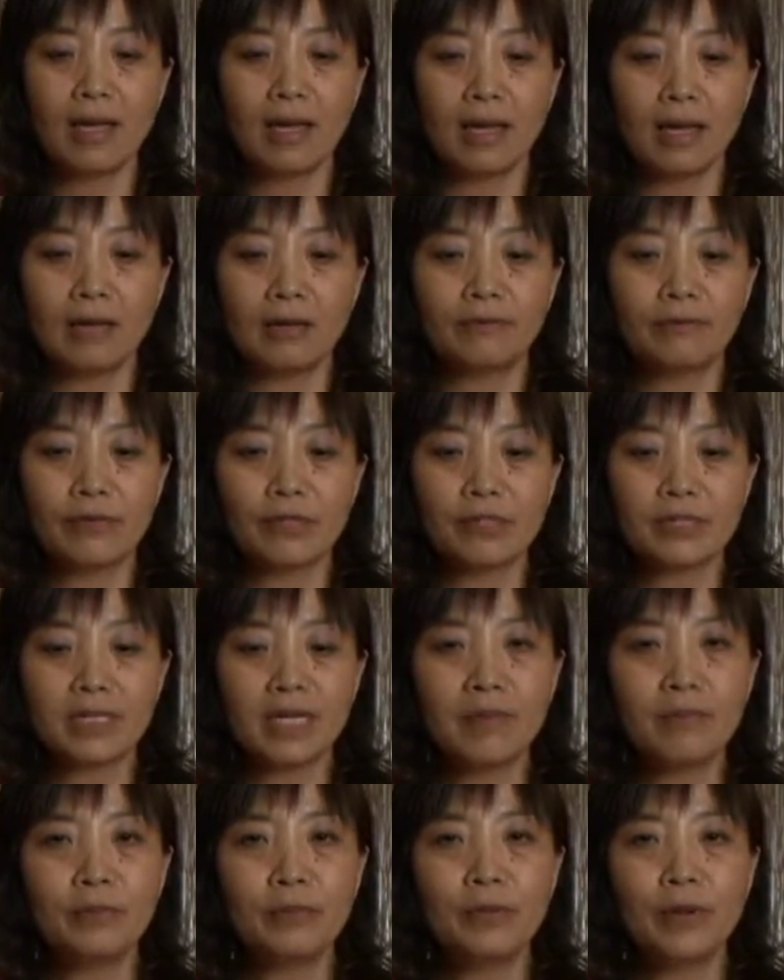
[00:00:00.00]
Uh, for
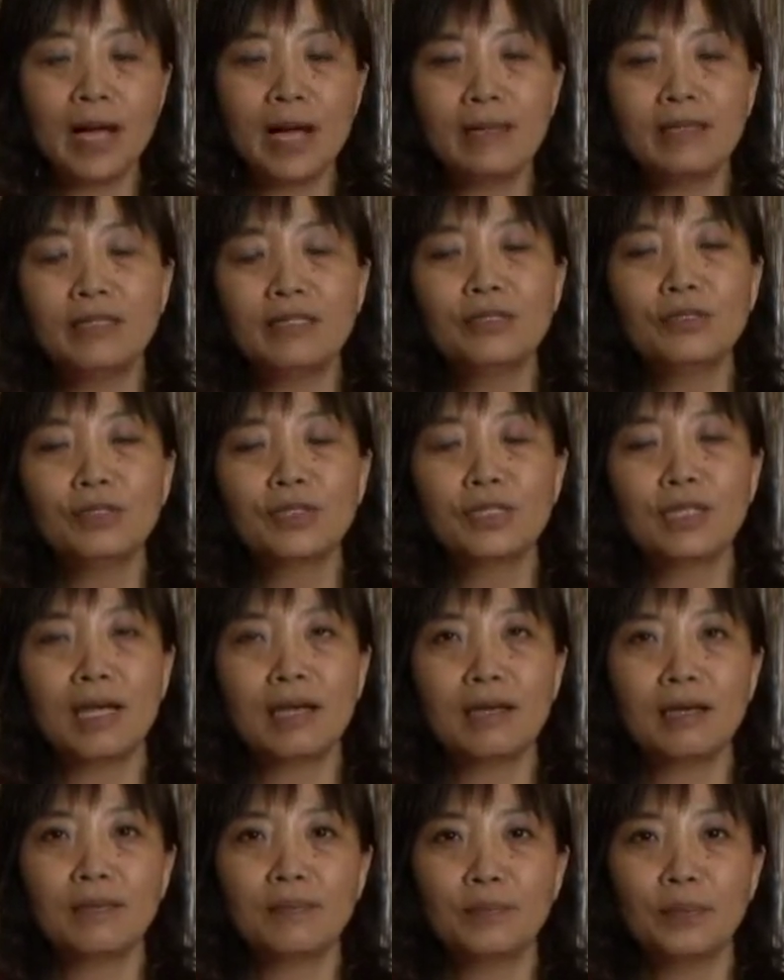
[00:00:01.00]
example, I use
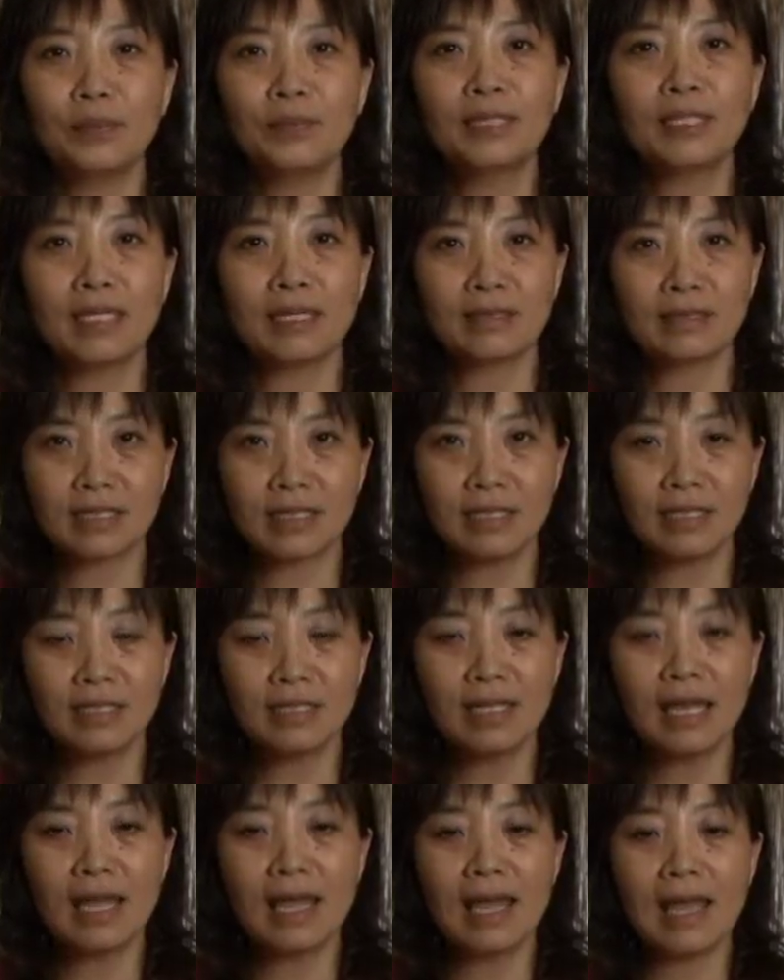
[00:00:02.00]
uh,
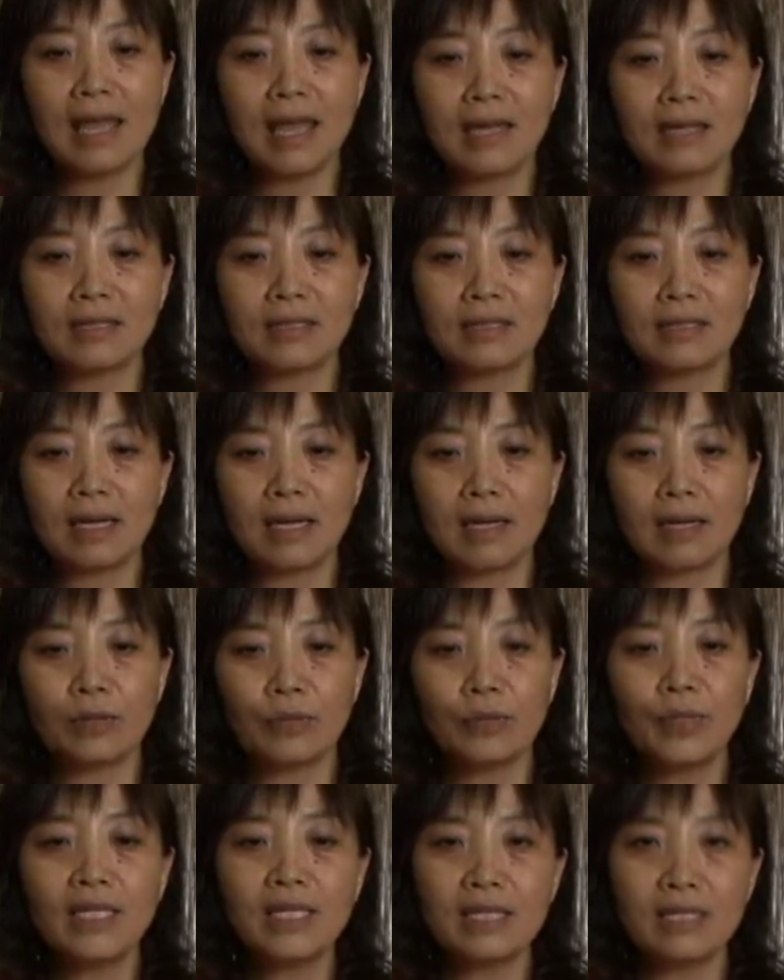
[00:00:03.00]
podcasting and uh,
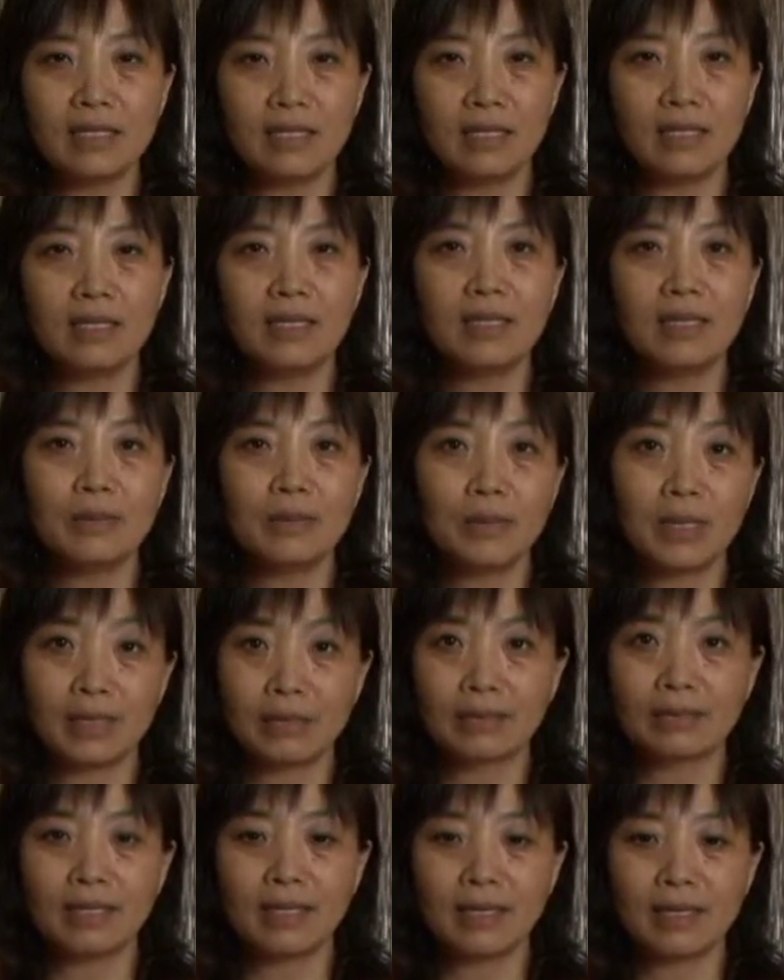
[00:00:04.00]
wiki in my
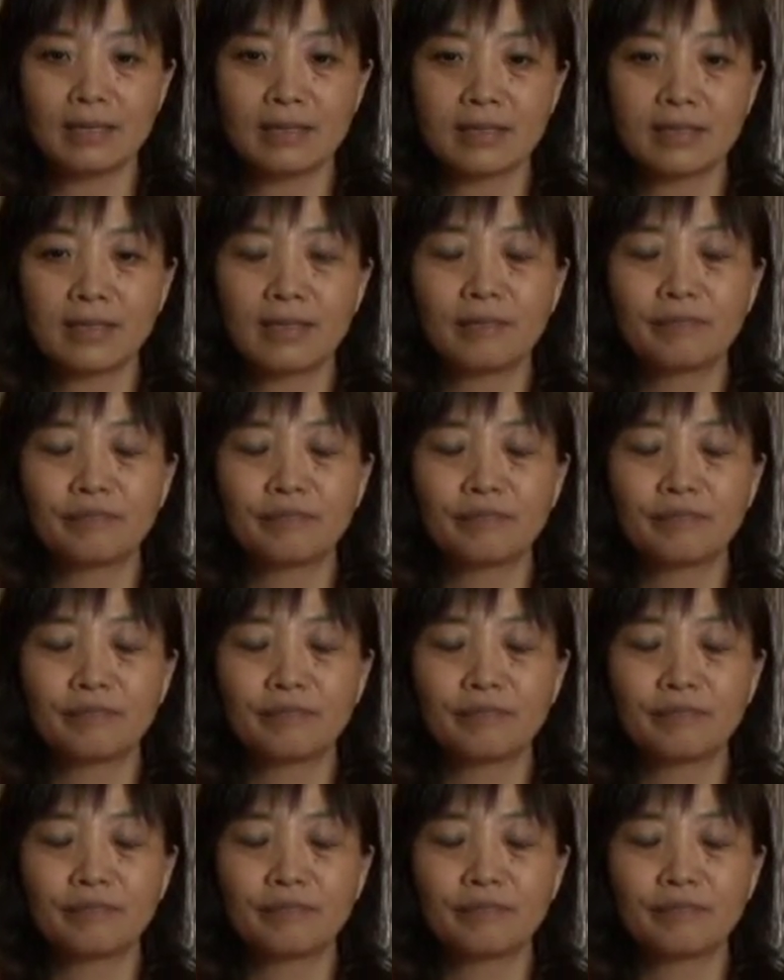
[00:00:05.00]
class.